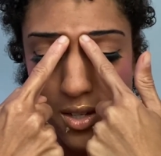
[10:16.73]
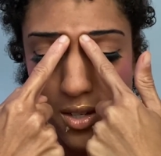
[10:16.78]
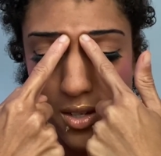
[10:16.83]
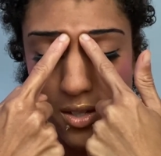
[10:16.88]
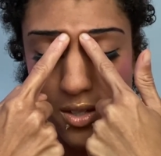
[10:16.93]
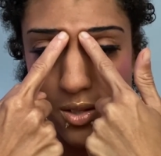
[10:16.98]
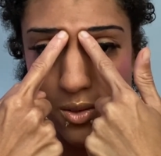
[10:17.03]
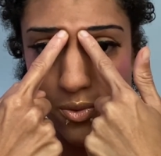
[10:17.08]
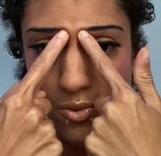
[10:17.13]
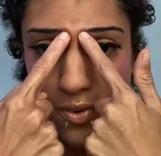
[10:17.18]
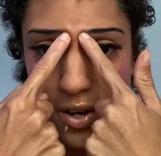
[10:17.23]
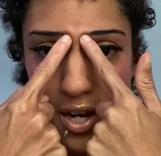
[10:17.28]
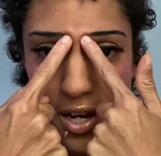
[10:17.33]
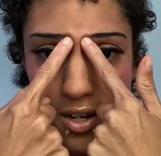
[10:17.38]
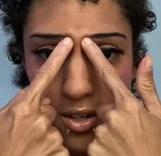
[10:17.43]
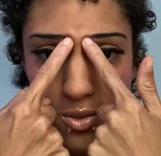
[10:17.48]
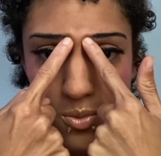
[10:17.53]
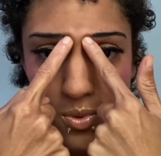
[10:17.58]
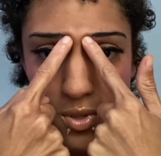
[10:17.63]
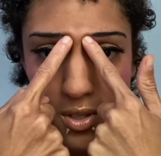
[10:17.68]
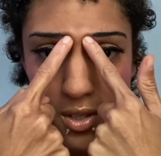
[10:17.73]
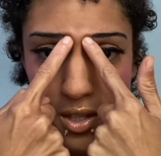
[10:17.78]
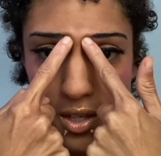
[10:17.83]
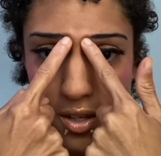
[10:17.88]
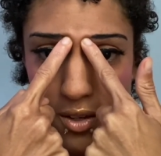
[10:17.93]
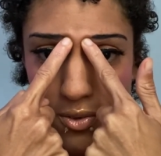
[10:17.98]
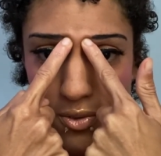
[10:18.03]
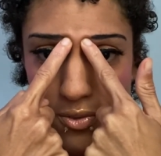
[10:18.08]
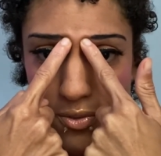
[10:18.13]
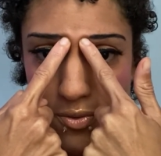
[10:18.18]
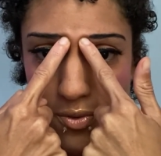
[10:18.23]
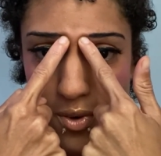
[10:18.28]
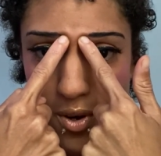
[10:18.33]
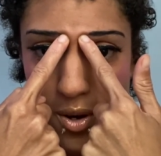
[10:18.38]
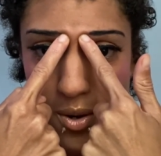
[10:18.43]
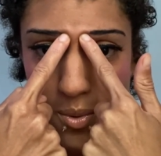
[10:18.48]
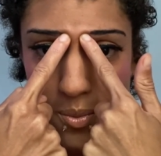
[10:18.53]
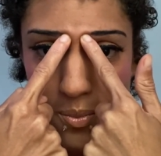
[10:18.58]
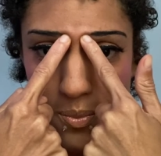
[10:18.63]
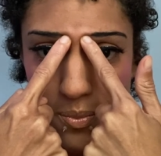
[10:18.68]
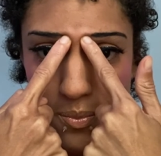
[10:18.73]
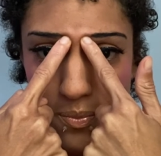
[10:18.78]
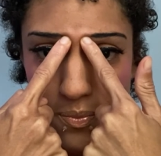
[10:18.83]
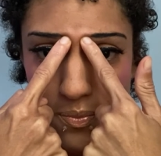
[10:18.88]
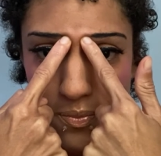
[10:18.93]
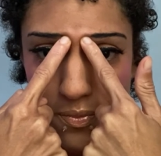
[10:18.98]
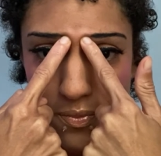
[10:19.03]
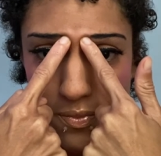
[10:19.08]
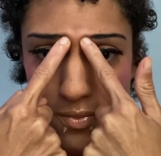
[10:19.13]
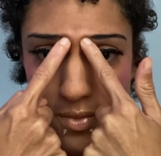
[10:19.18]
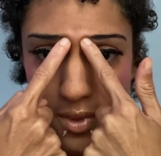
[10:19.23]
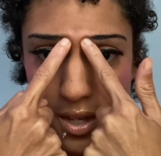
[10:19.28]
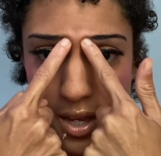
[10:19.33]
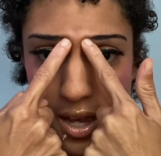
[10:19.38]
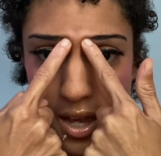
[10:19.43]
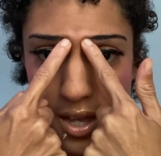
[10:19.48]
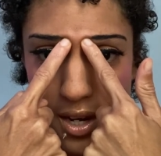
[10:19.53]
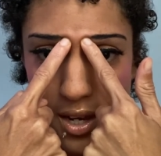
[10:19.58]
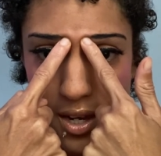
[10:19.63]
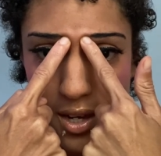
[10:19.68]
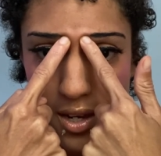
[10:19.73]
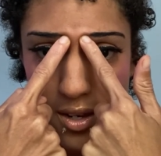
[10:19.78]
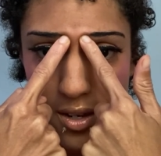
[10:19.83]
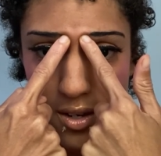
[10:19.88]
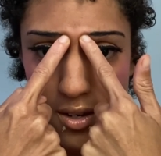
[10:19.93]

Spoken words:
to find relief from headache.